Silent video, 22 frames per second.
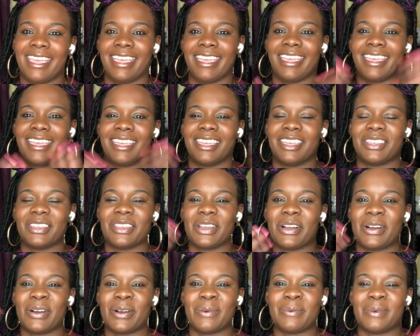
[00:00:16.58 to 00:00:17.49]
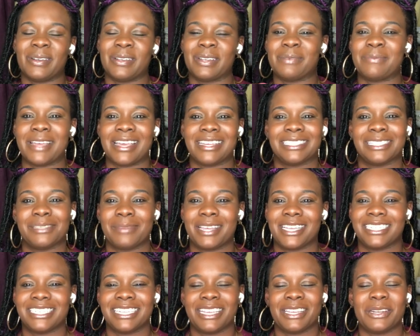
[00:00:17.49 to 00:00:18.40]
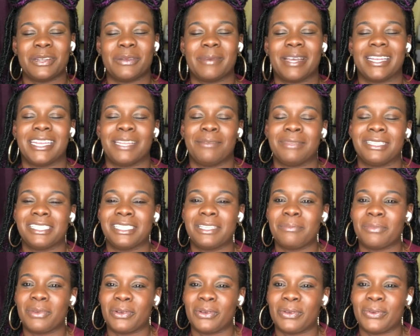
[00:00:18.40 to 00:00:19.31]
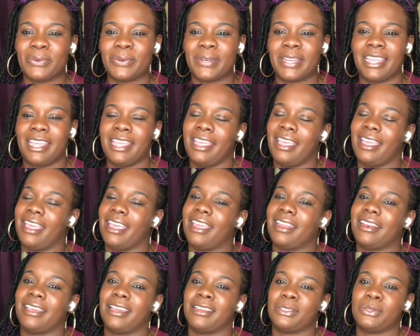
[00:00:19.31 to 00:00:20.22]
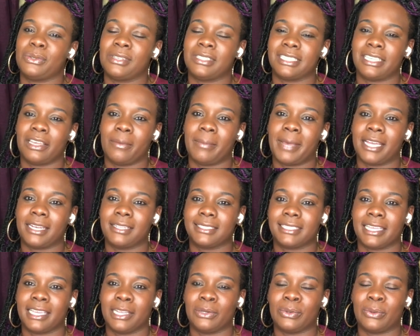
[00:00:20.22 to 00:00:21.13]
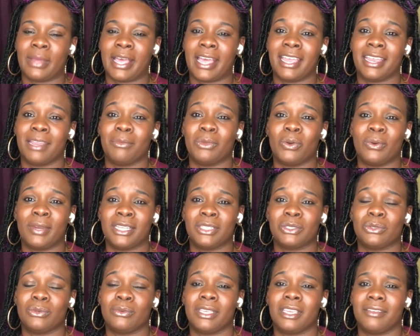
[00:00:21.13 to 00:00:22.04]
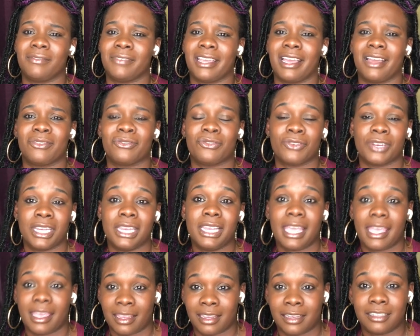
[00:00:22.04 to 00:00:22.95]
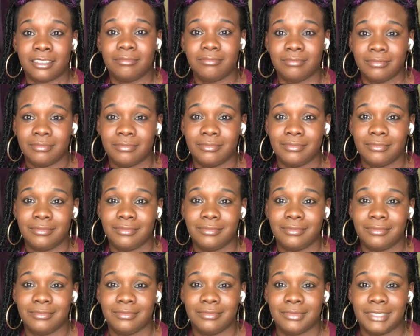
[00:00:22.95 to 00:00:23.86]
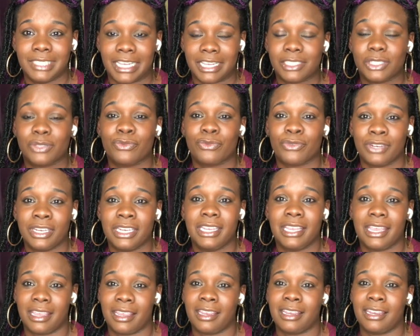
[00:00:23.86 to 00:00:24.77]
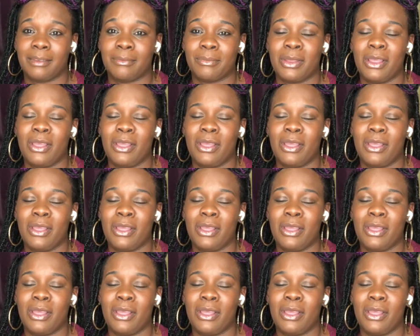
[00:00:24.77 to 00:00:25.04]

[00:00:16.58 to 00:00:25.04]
Hey y'all, welcome back to my channel. My name is Simone, and as you can tell by the title, I am going to give y'all free game. Yes, free game